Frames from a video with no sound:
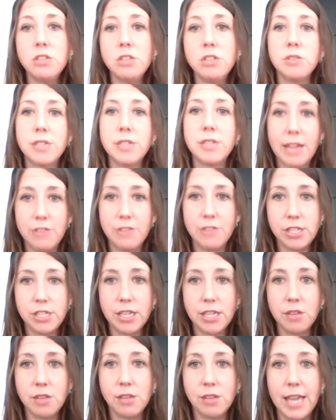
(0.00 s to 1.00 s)
So
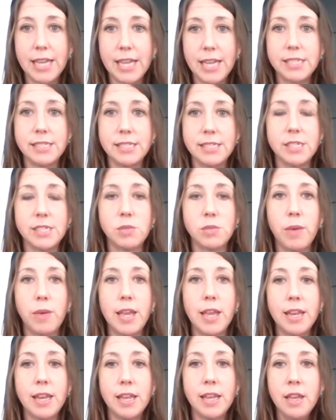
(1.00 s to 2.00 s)
diverticulitis is
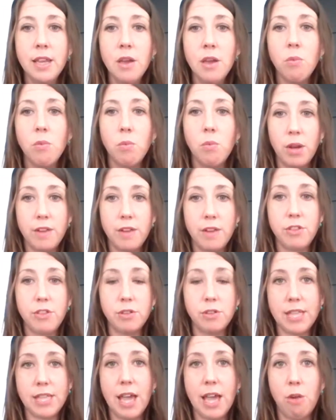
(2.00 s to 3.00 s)
when one of
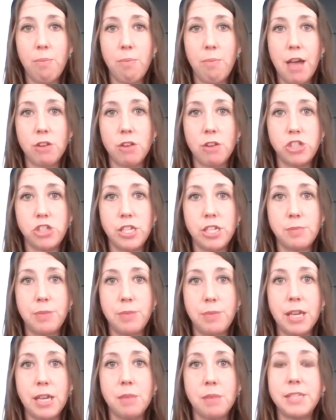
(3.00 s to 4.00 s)
those outpouchings
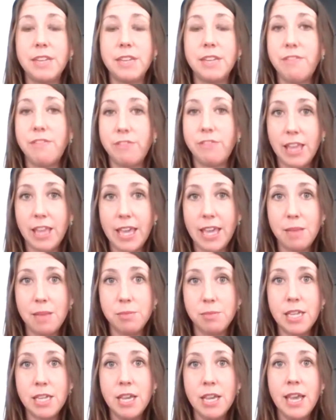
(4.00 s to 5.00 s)
becomes
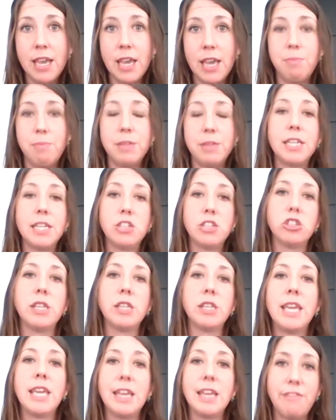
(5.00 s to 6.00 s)
inflamed and
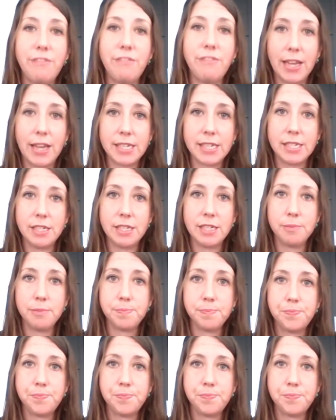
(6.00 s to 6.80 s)
potentially infected.